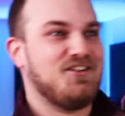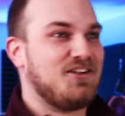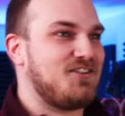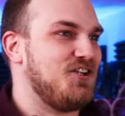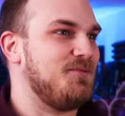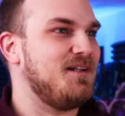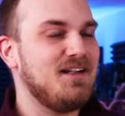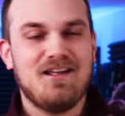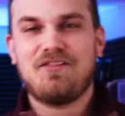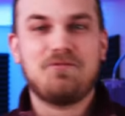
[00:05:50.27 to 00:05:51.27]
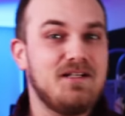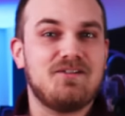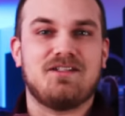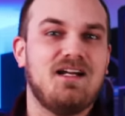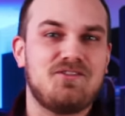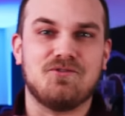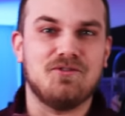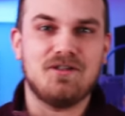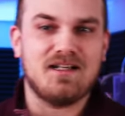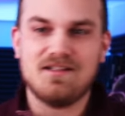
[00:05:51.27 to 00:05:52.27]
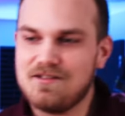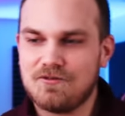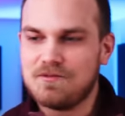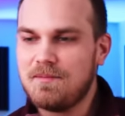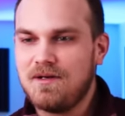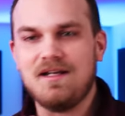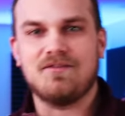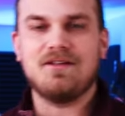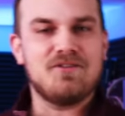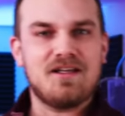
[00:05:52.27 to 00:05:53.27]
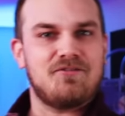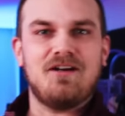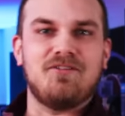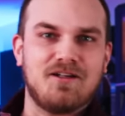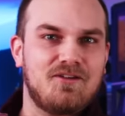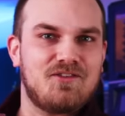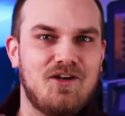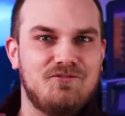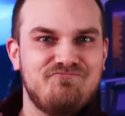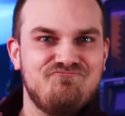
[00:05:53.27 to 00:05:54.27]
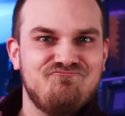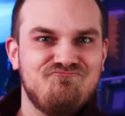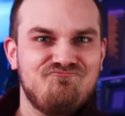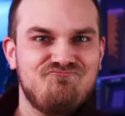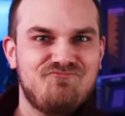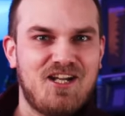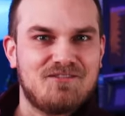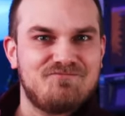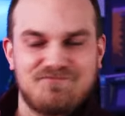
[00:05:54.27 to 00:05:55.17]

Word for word: I took German three years in high school. I just don't remember any of it. And it was like forever ago. So, yeah.